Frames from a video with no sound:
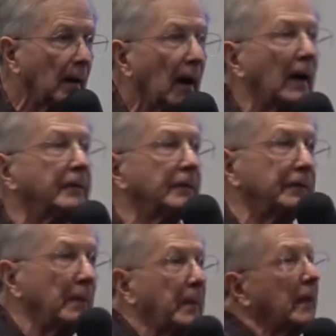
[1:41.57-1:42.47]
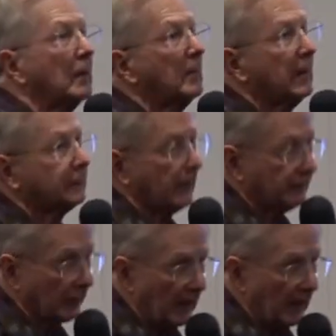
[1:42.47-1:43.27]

I did the parametric for